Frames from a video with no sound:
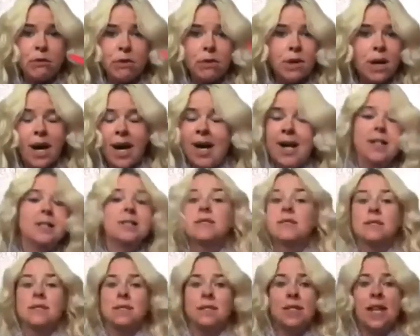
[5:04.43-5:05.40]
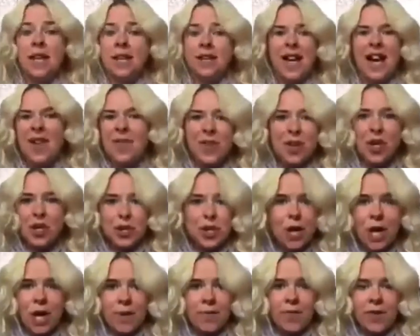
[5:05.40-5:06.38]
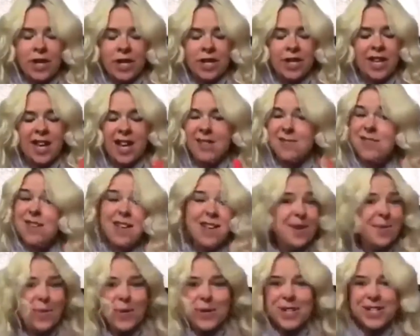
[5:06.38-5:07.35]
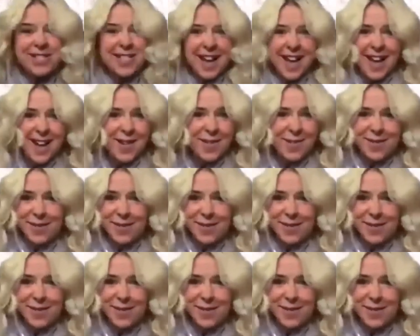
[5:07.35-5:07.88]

and they haven't got time for anything else, put it down.